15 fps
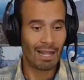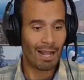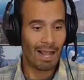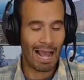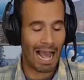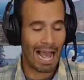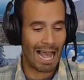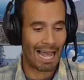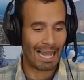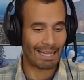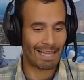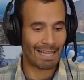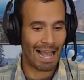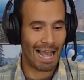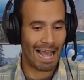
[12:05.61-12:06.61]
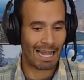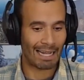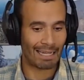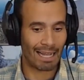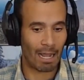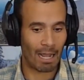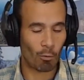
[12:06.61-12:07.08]
and
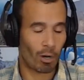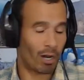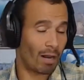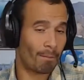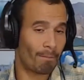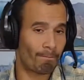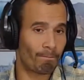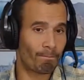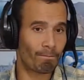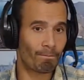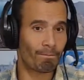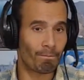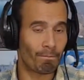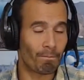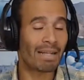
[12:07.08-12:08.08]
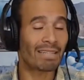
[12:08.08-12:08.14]
we're gonna miss